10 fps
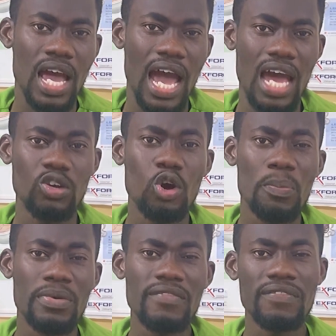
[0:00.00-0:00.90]
An
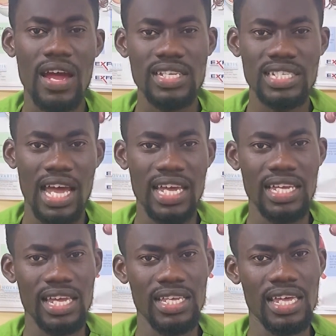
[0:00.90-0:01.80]
open fracture
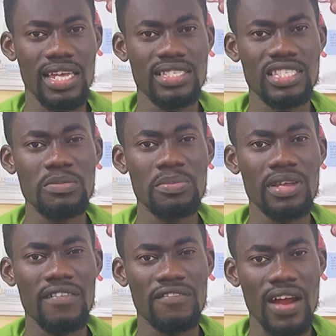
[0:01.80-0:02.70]
is simply
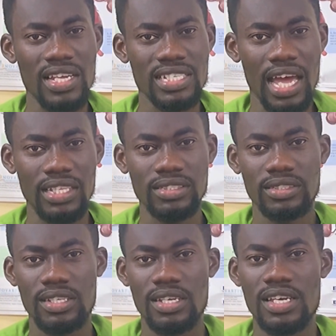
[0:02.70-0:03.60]
a fracture
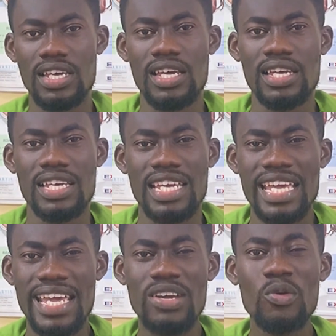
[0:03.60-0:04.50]

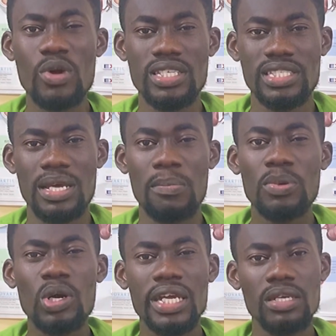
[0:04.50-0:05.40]
in which the
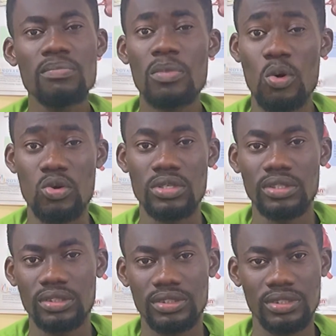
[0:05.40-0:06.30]
broken bone
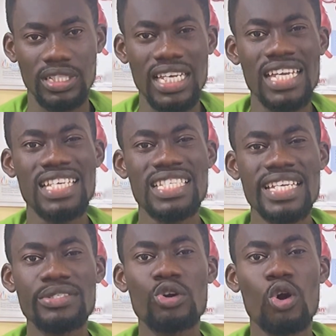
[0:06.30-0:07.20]
is
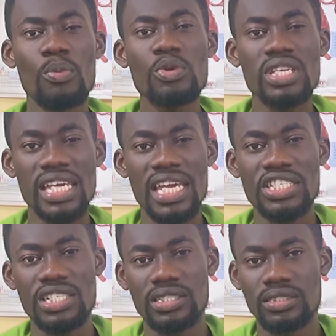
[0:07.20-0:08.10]
in
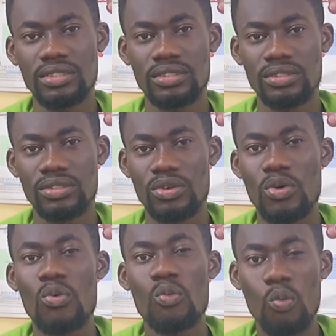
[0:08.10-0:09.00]
communication
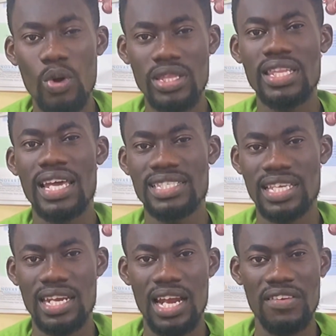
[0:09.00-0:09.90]
with the
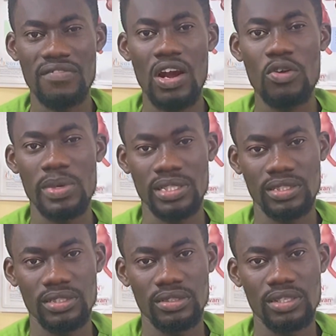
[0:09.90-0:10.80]
external environment.